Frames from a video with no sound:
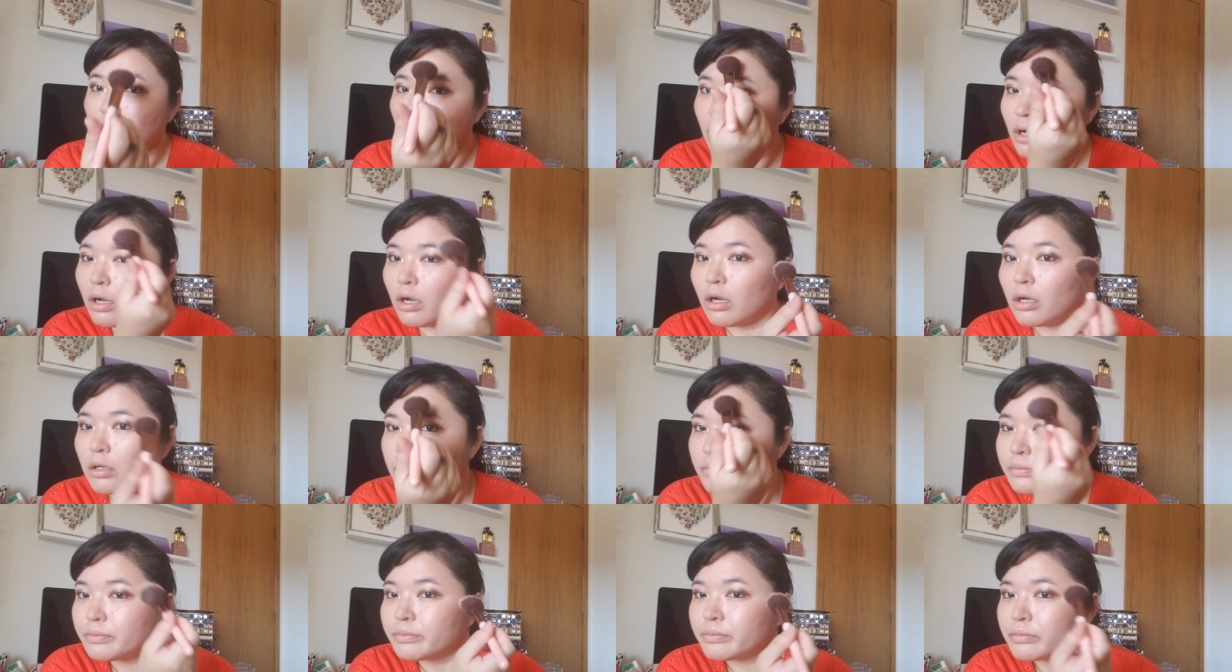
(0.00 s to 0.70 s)

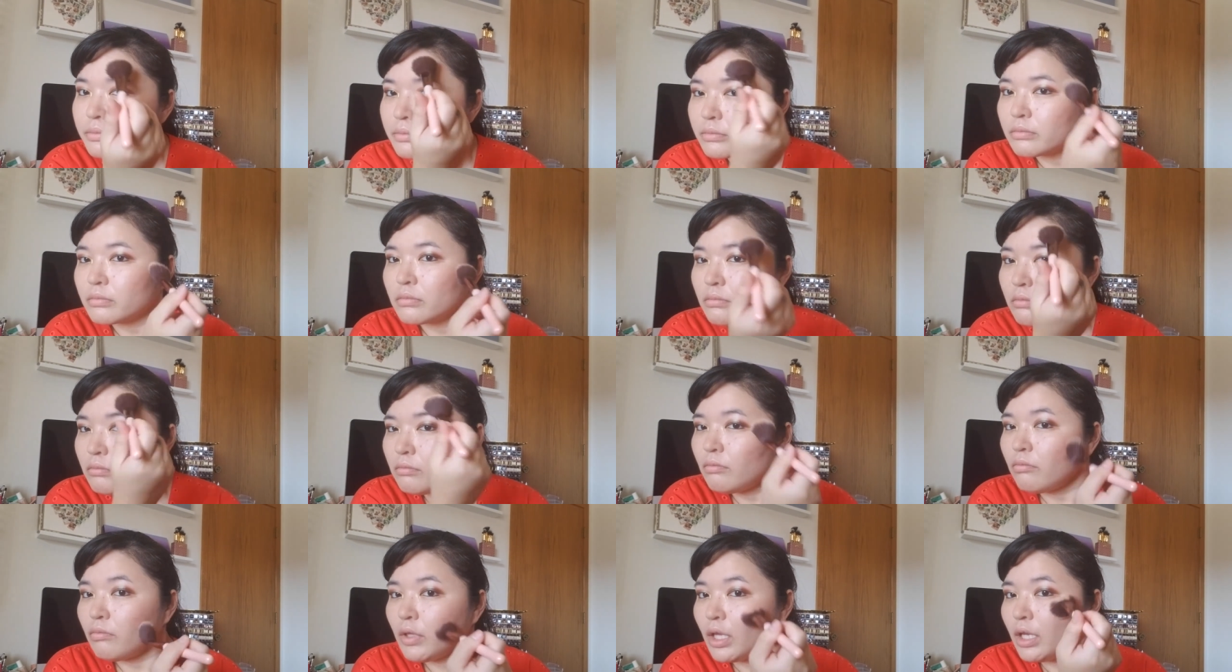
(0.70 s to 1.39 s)
haul,
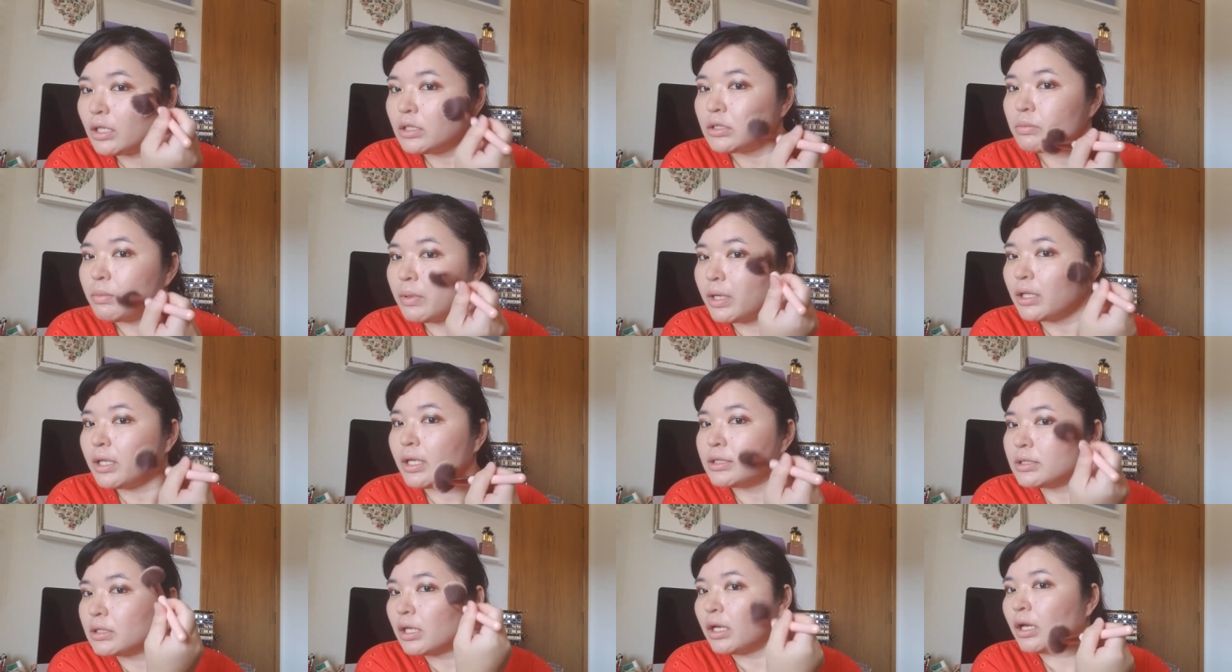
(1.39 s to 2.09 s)
as well
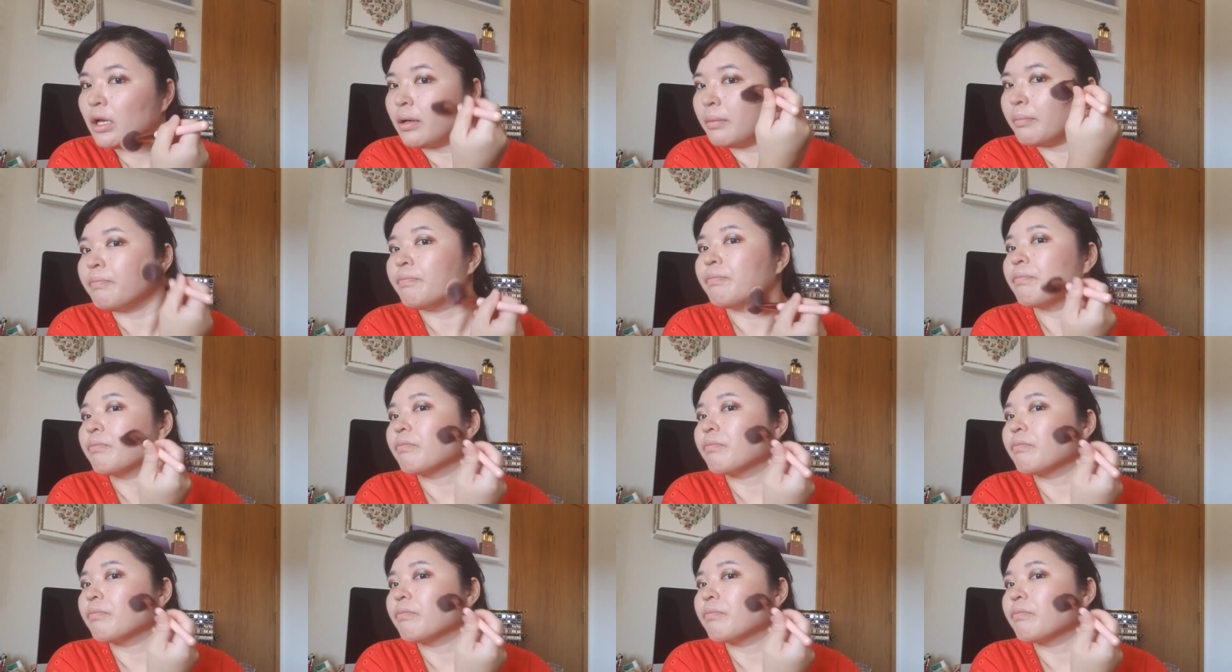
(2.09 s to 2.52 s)
as um,